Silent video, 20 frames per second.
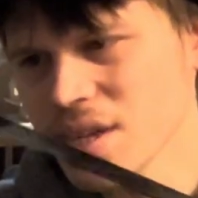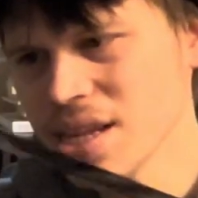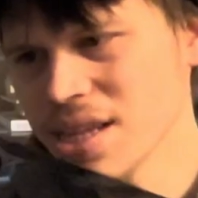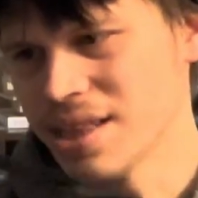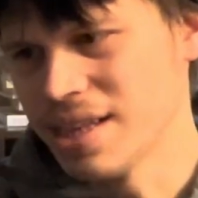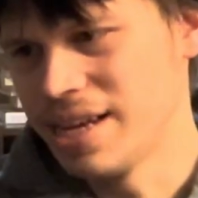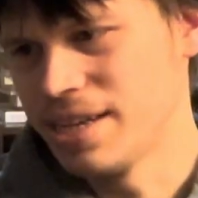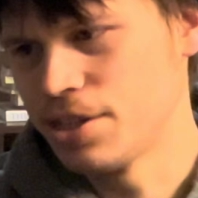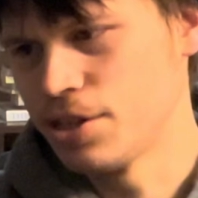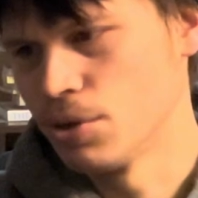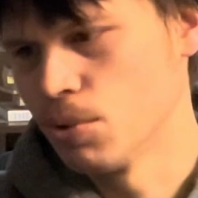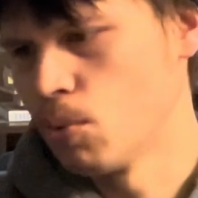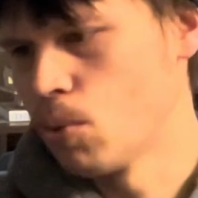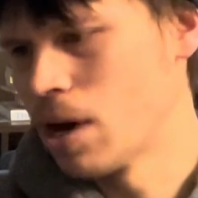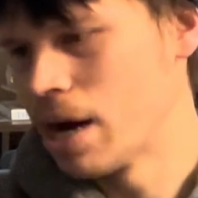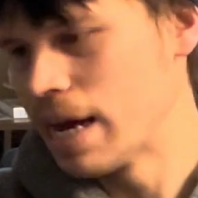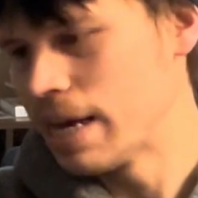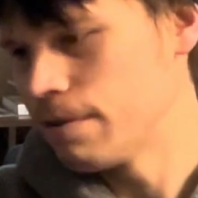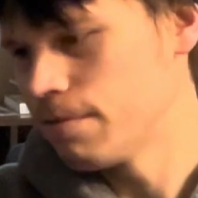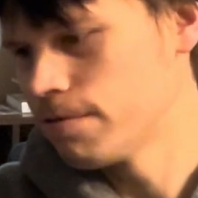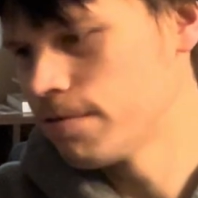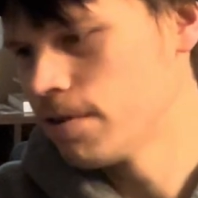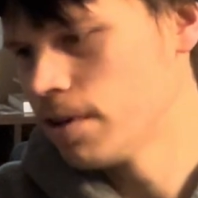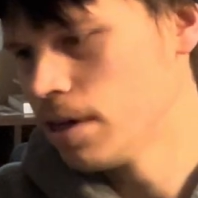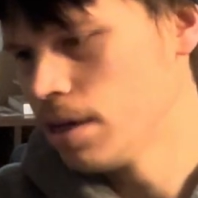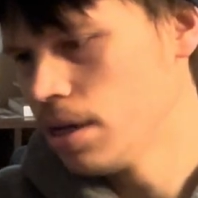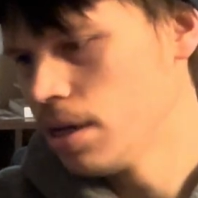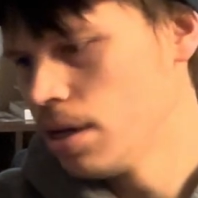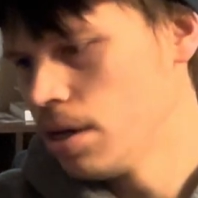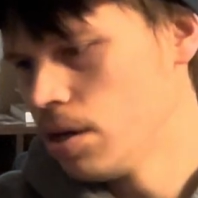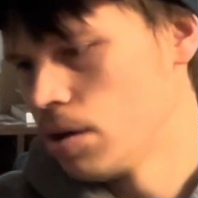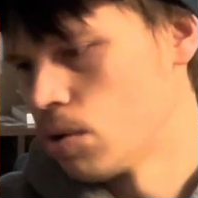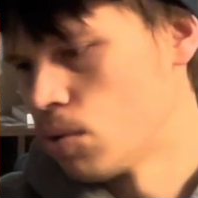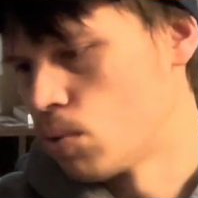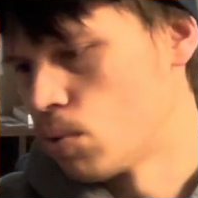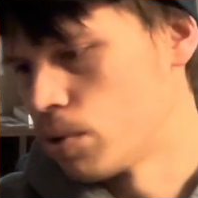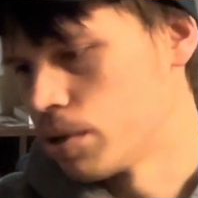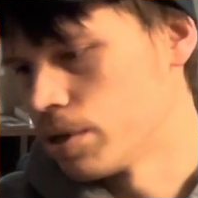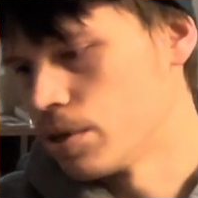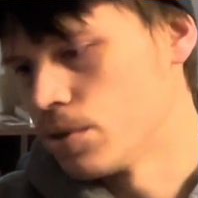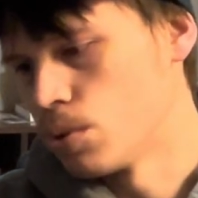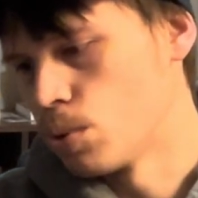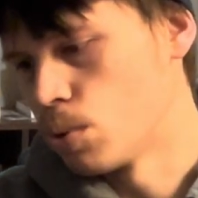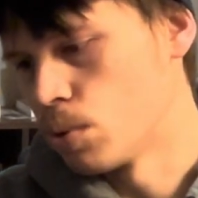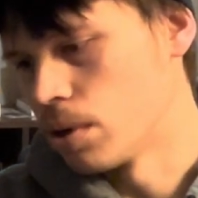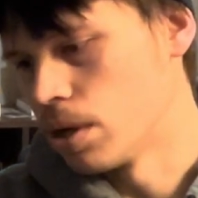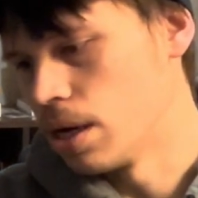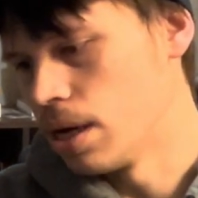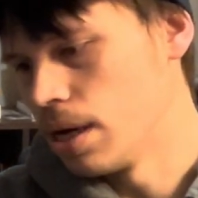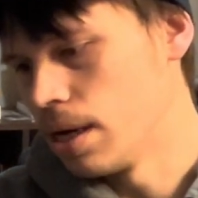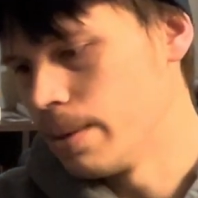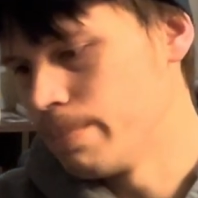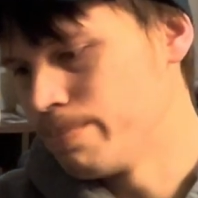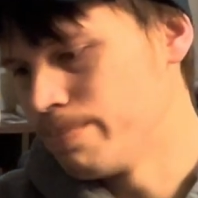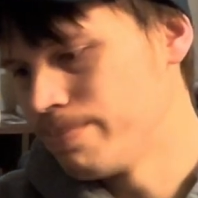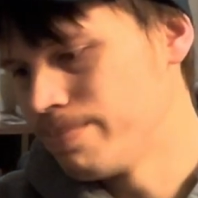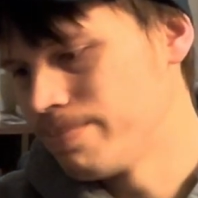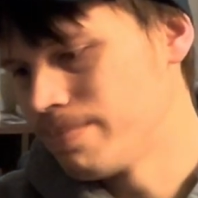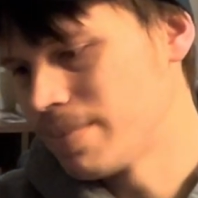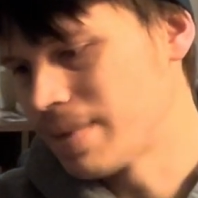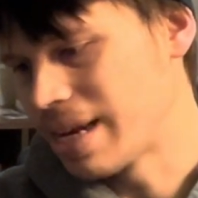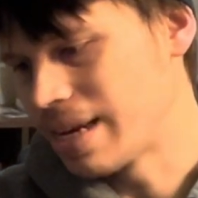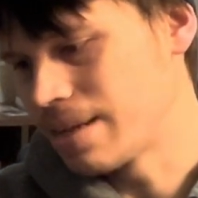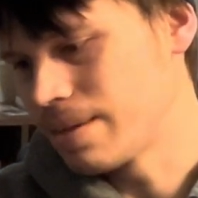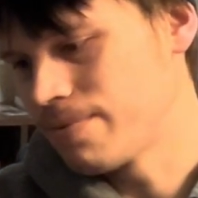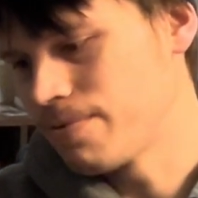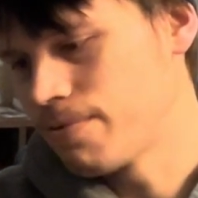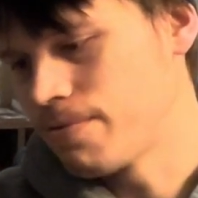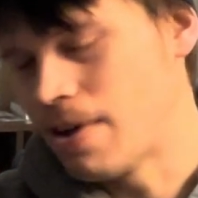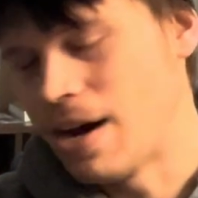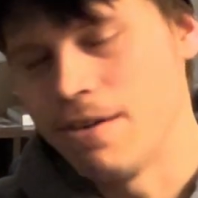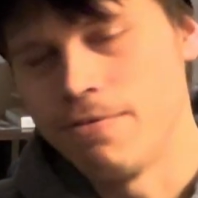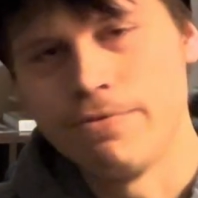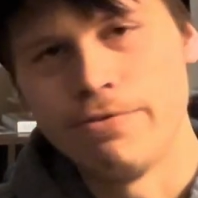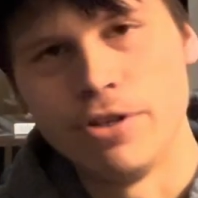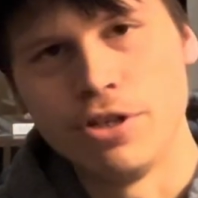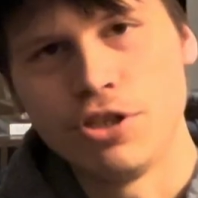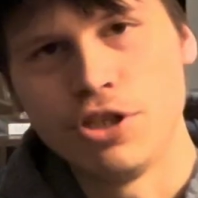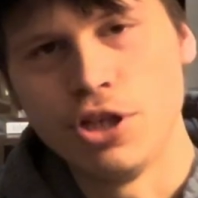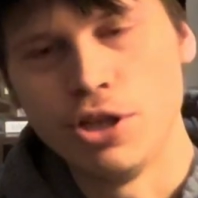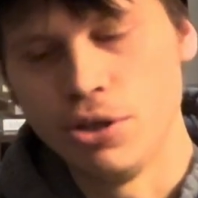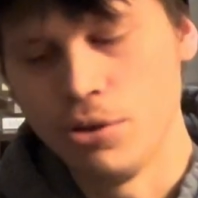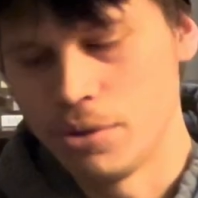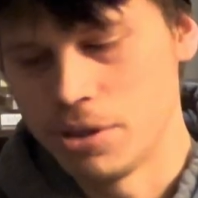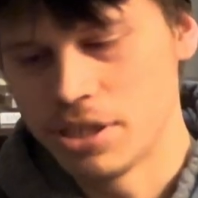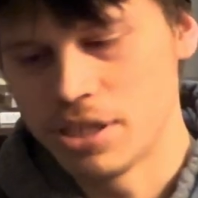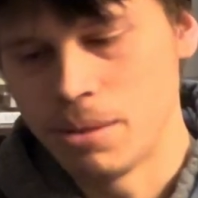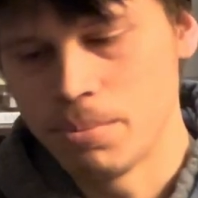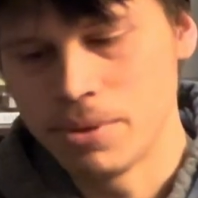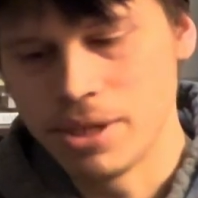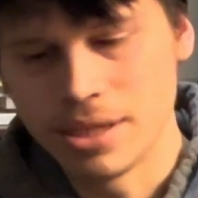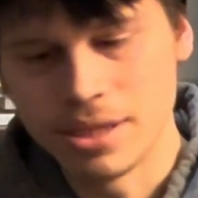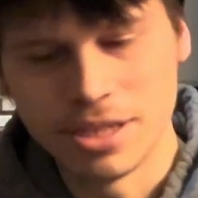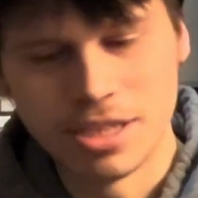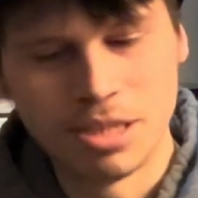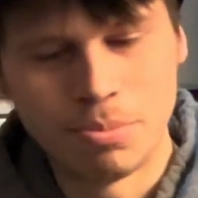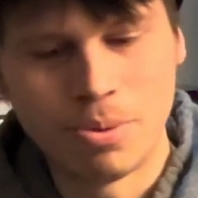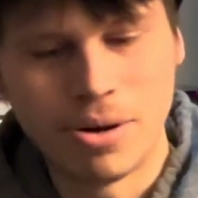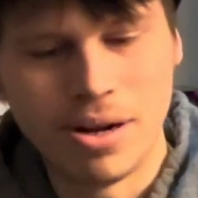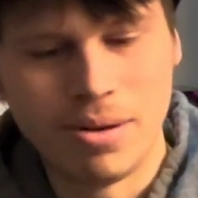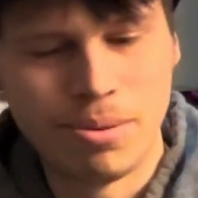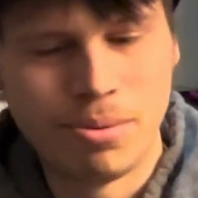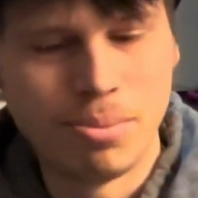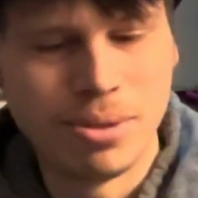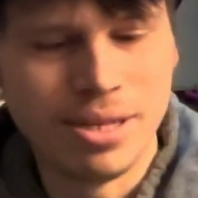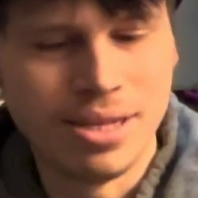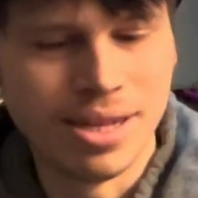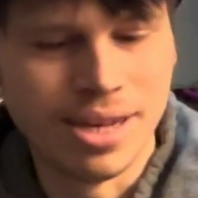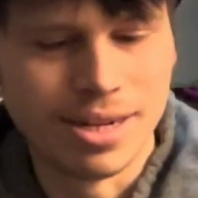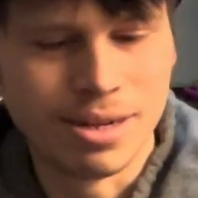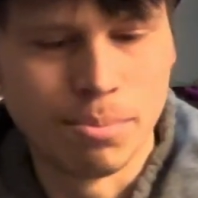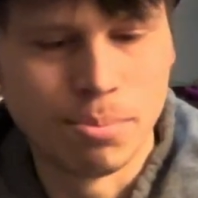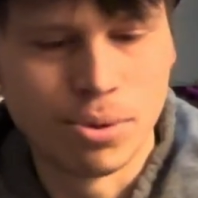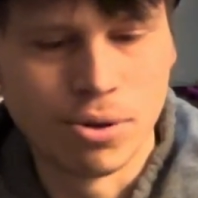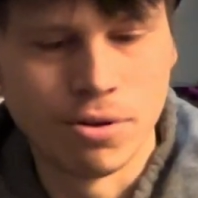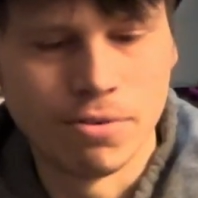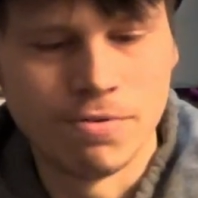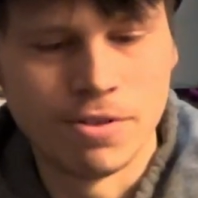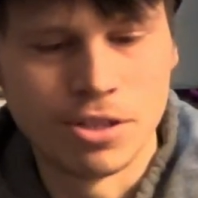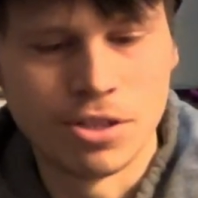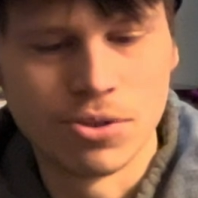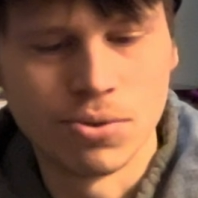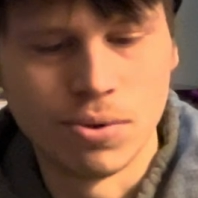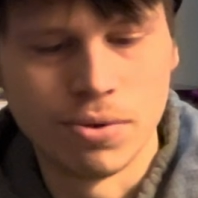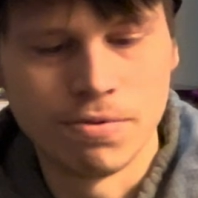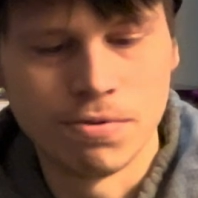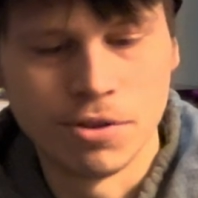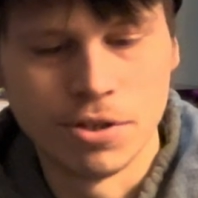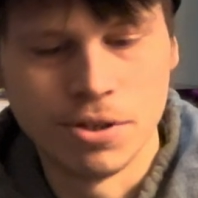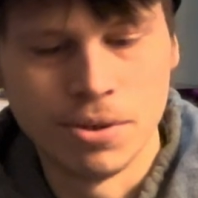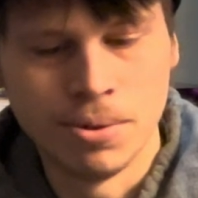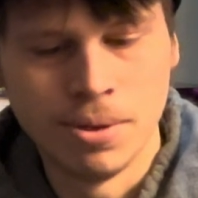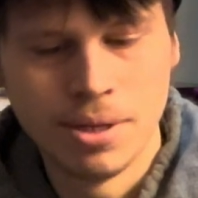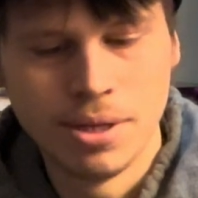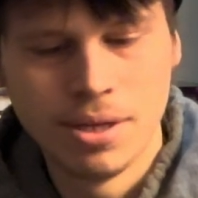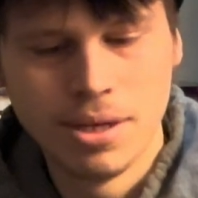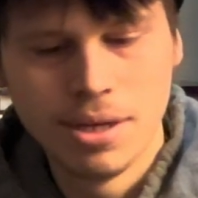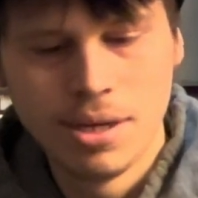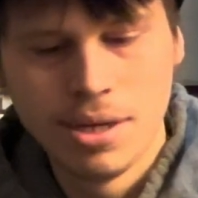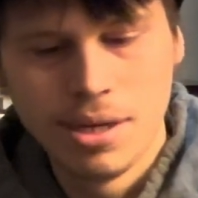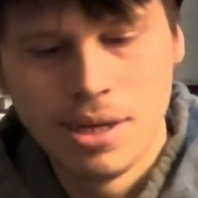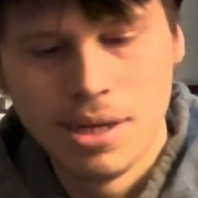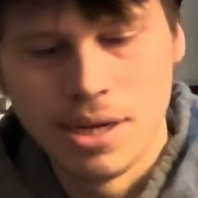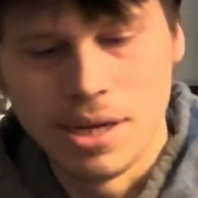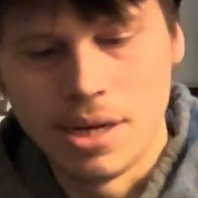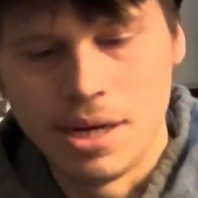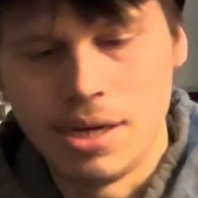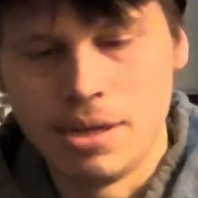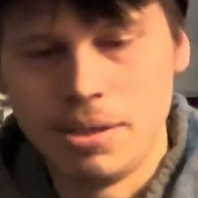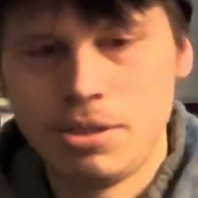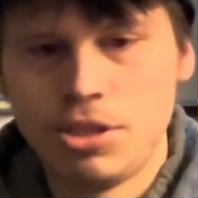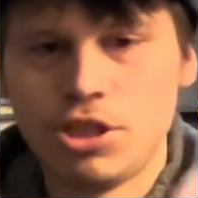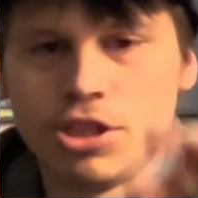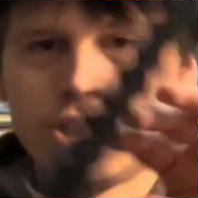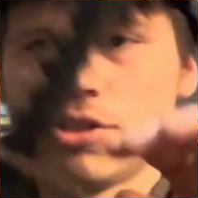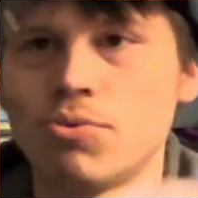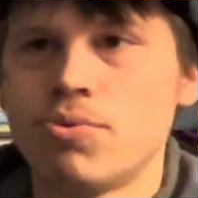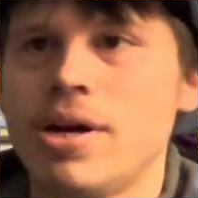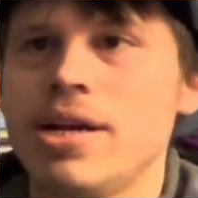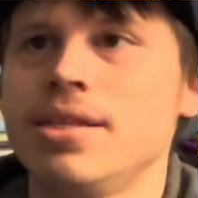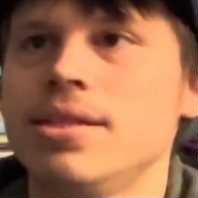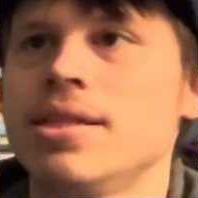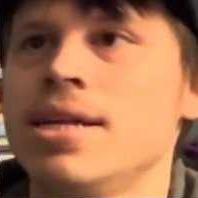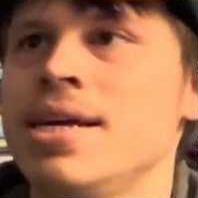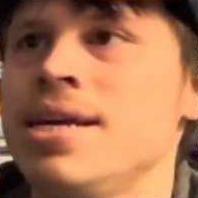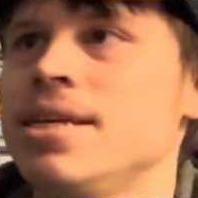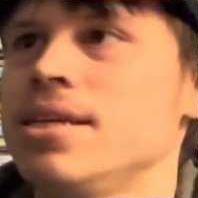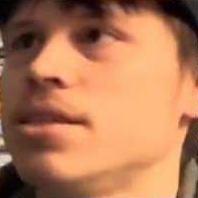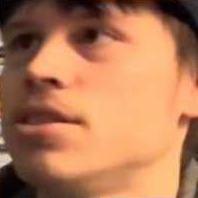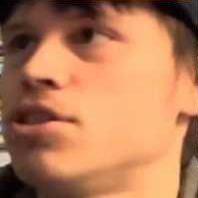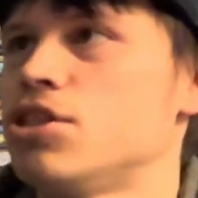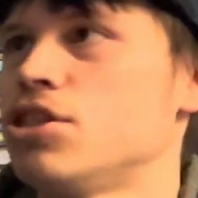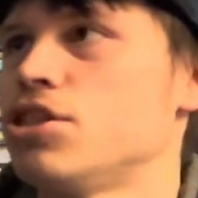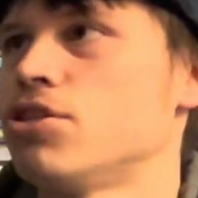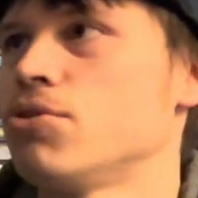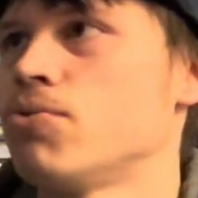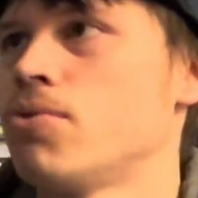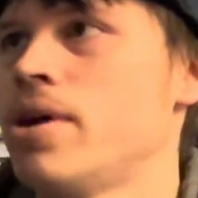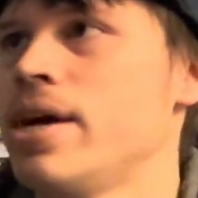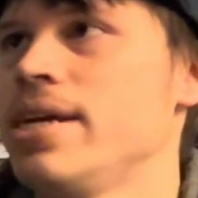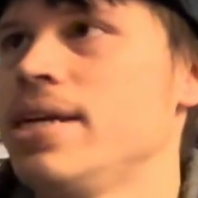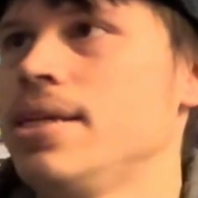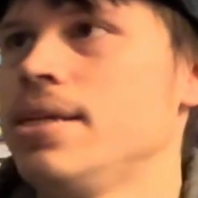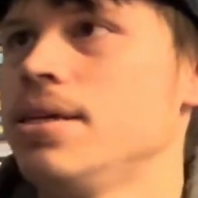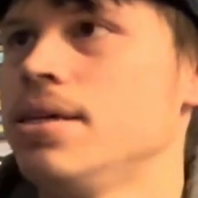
like your wife, or your like 5'2" or something. This is probably like a perfect sword for you. Just the right length, just the right